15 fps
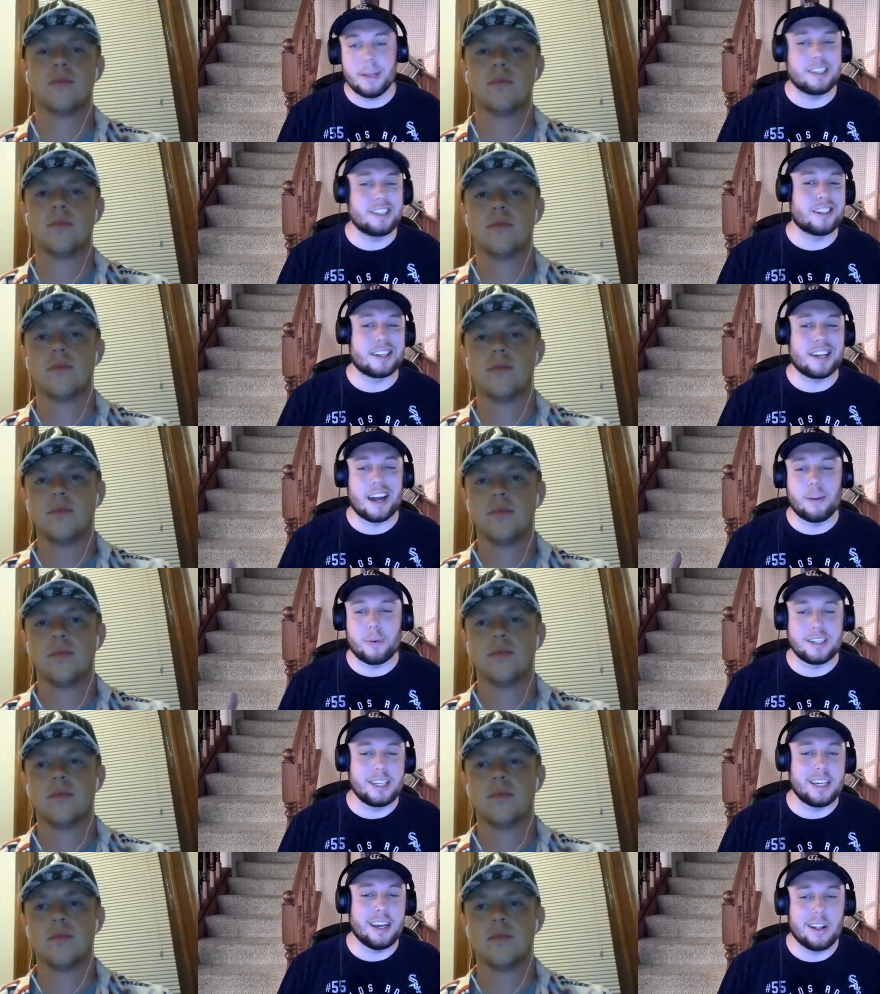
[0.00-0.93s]
Speaker 1: That's just kind of
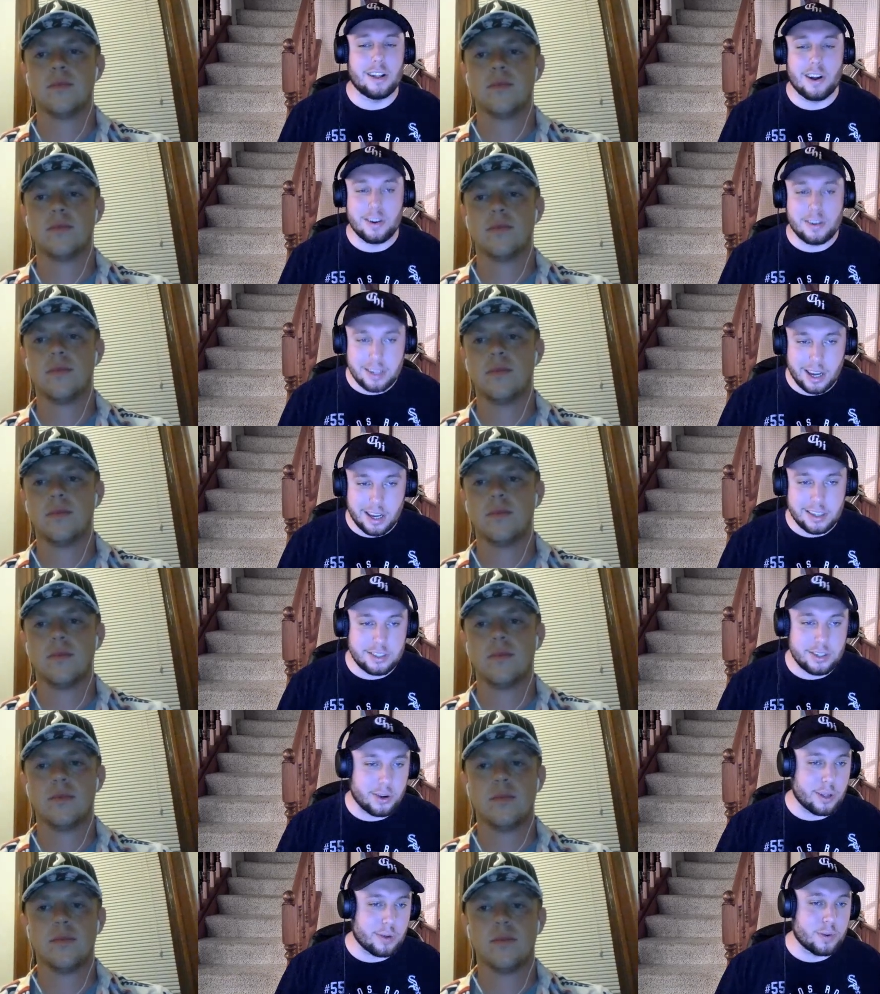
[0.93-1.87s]
what TLR
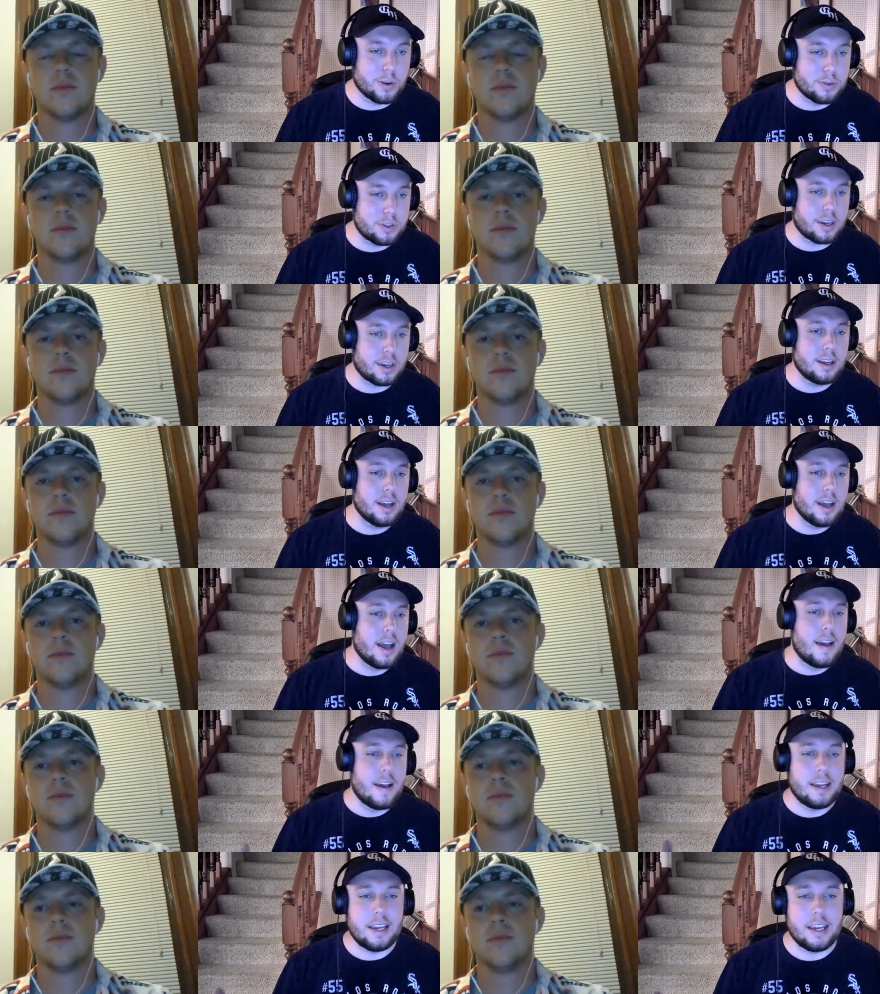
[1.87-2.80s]
does. Tony La Russa,
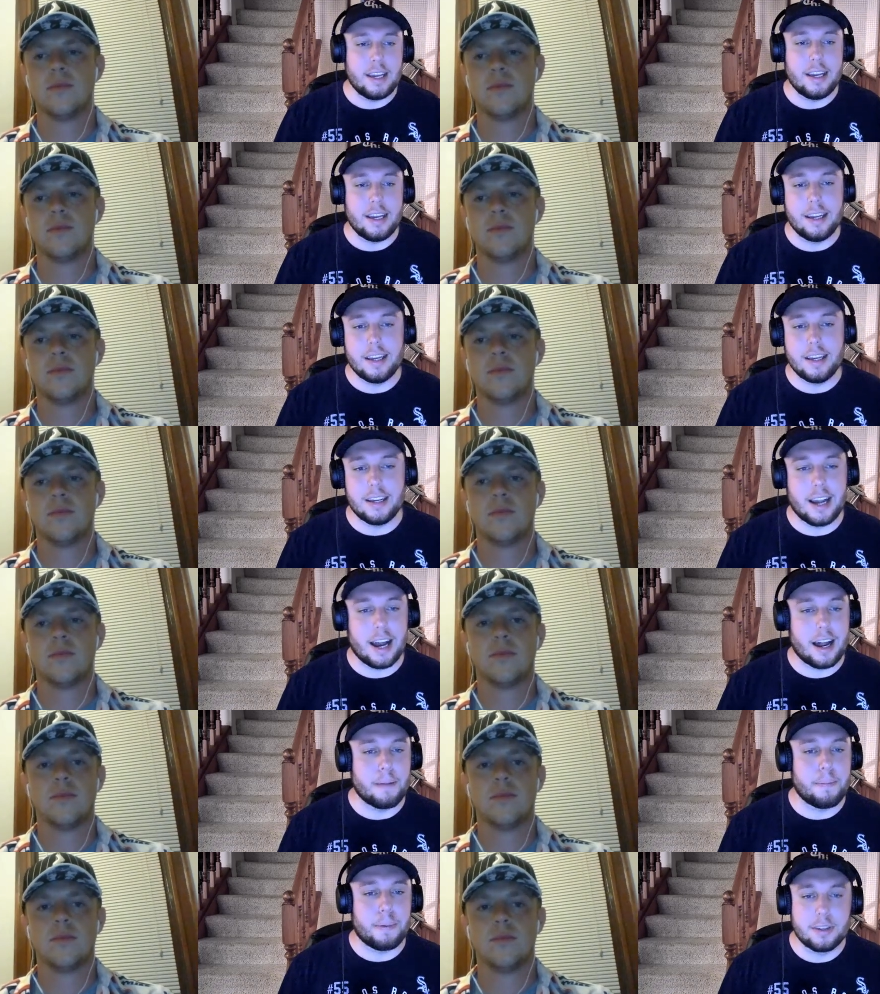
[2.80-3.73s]
he
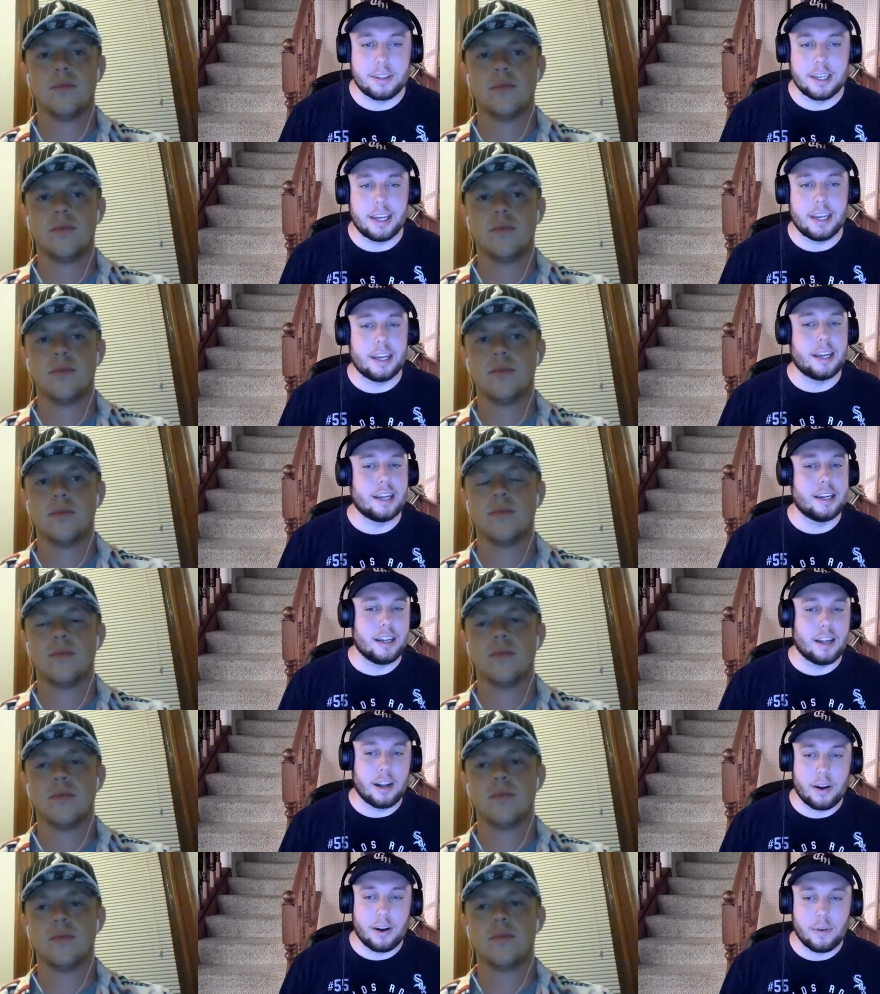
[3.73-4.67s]
kind of puts in,
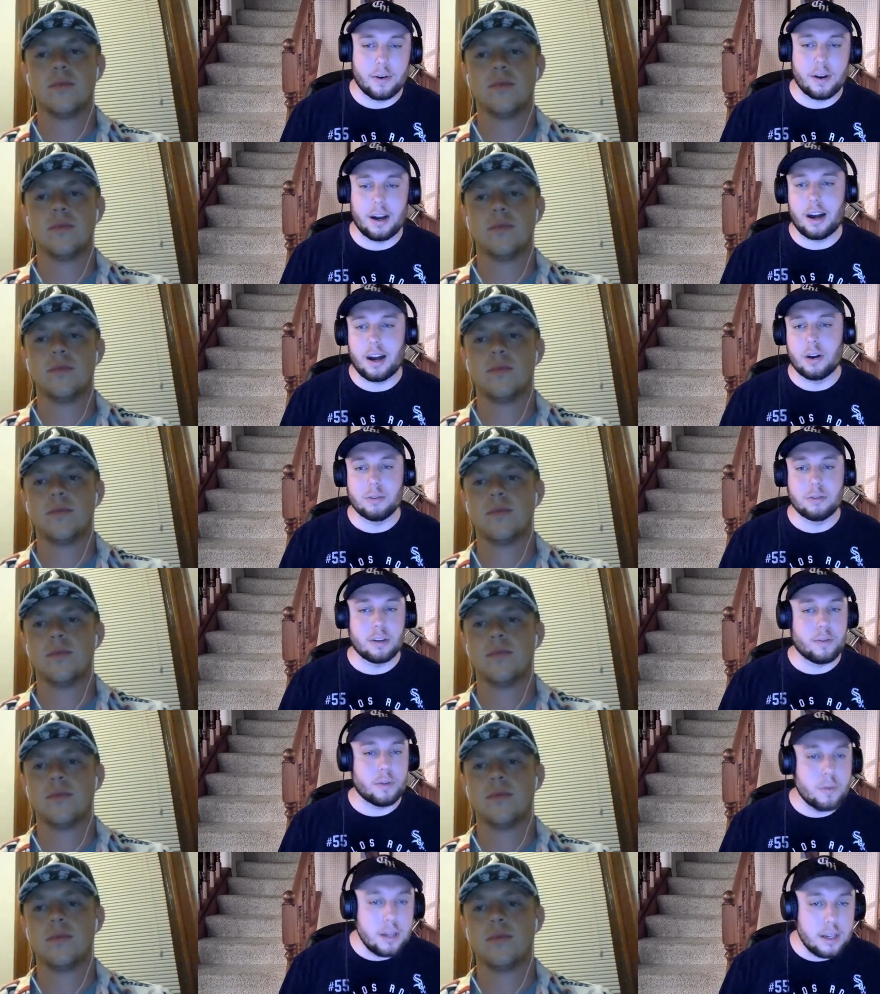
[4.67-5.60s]
you know,
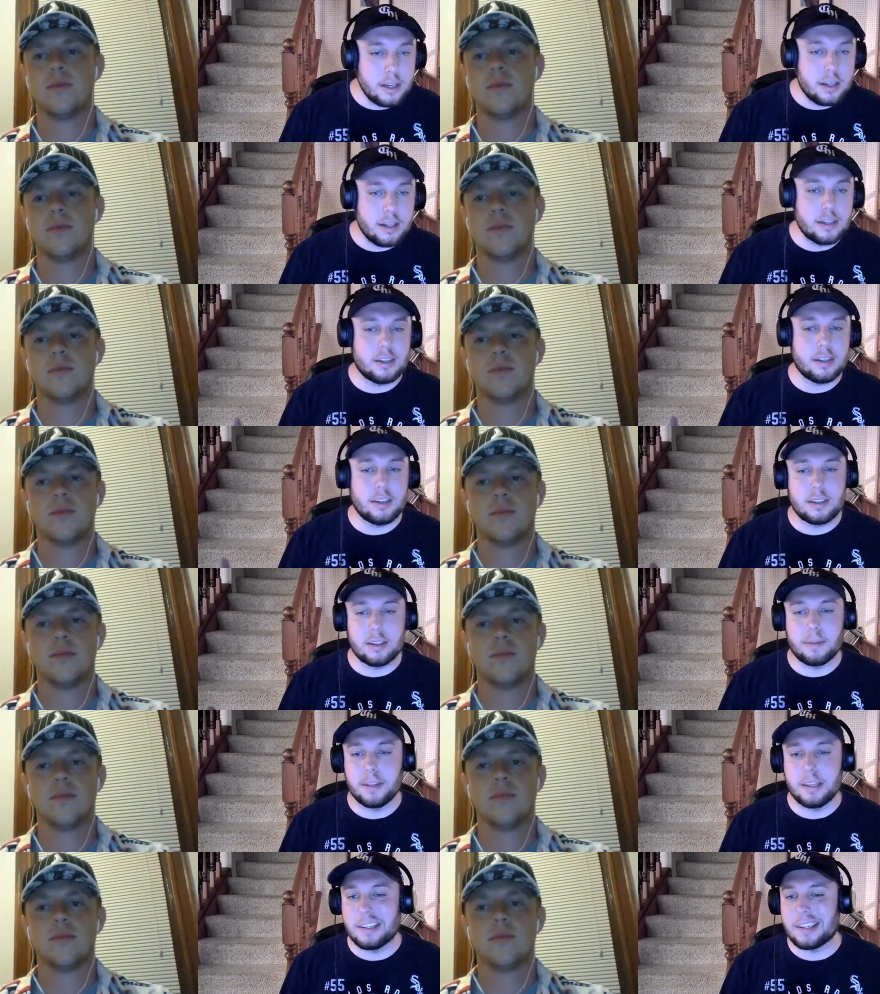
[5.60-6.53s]
Jose Ruiz and
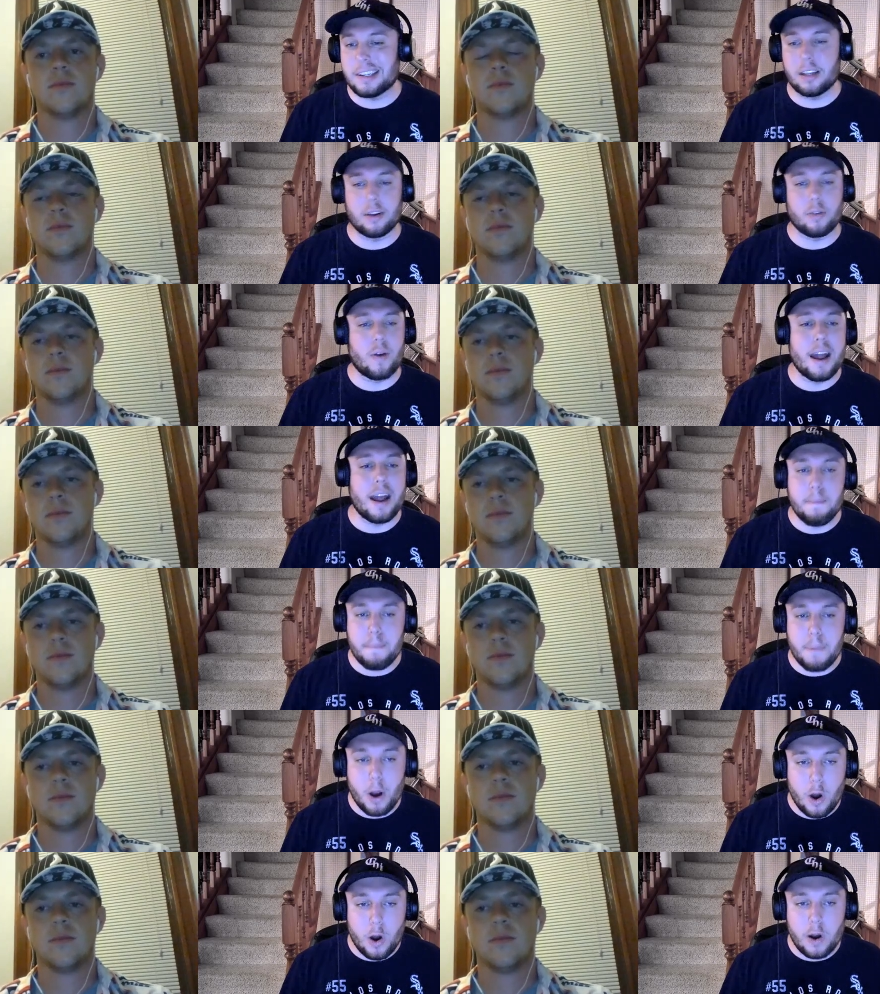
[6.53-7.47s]
some of these guys like Ryan
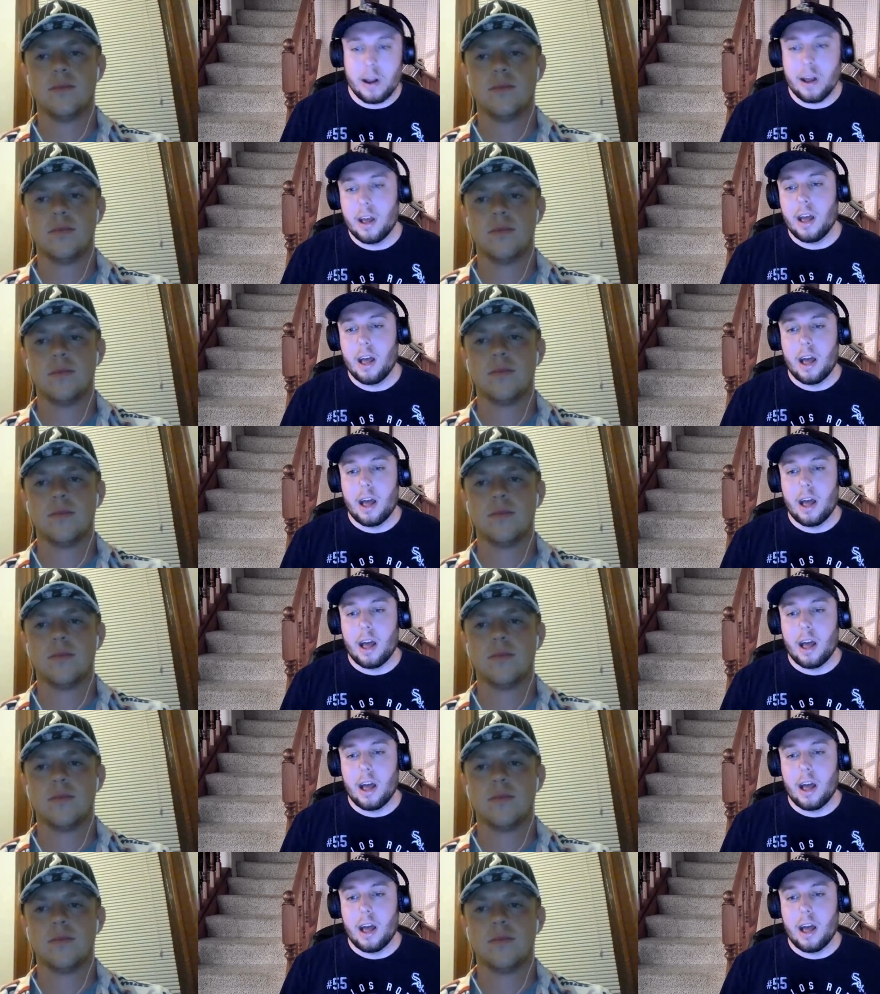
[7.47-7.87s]
Burr.